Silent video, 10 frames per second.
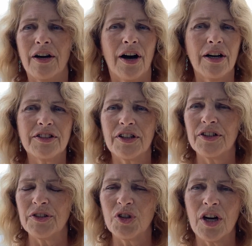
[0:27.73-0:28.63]
odds are
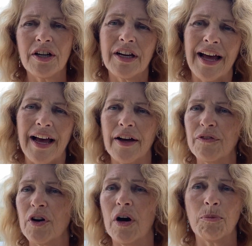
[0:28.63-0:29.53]
you're not going to have
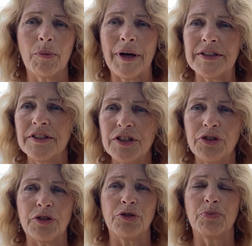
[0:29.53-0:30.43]
compromised
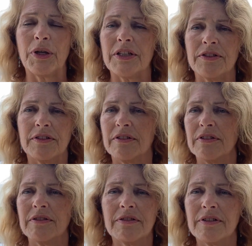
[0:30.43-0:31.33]
tissues because the
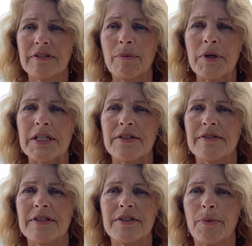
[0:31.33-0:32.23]
stomach
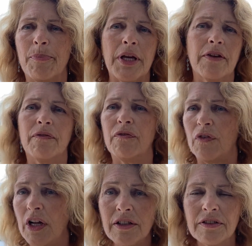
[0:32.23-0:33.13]
is a big
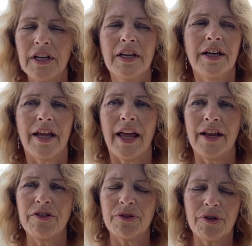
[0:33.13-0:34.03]
vault
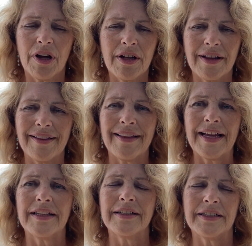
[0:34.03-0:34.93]
and you're not
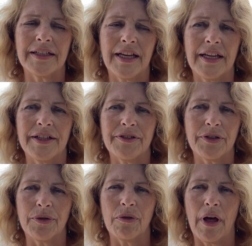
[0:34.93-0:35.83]
likely to get
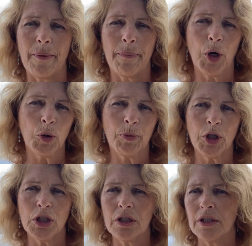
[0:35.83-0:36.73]
into that
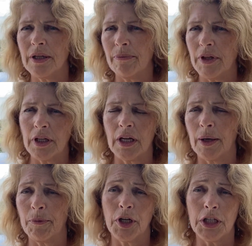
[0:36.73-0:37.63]
purple, I'm thinking I'm
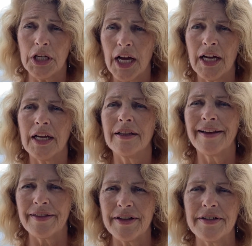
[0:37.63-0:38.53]
going to die, like
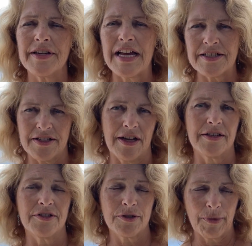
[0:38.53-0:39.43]
the
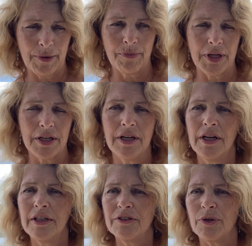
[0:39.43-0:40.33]
intestines might be.
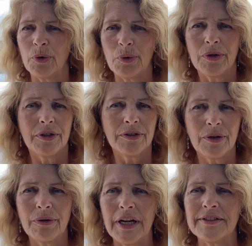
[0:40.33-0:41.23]
So
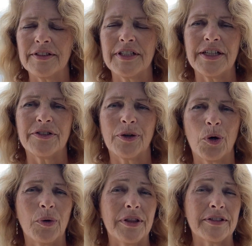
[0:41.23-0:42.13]
don't hesitate to go
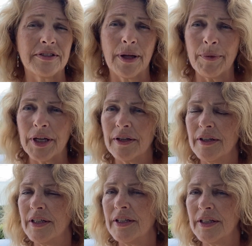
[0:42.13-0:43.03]
in the stomach.
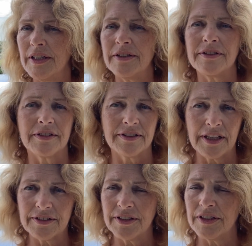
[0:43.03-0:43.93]
Key to
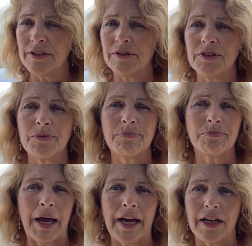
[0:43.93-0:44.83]
success here is
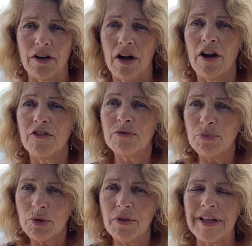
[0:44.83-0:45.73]
pack it off,
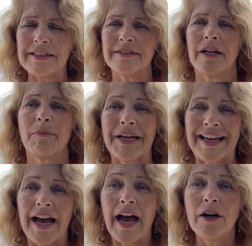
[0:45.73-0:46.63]
pull that stomach
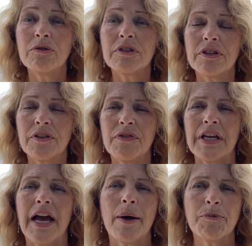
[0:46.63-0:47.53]
out of the
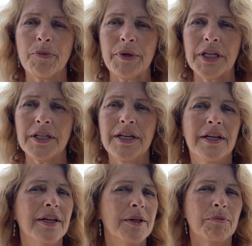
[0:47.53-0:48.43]
abdomen,
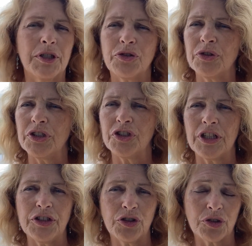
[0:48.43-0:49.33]
make sure you
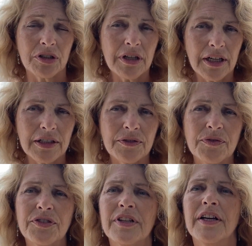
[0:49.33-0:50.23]
change your
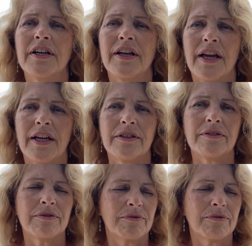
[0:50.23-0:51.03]
gloves, and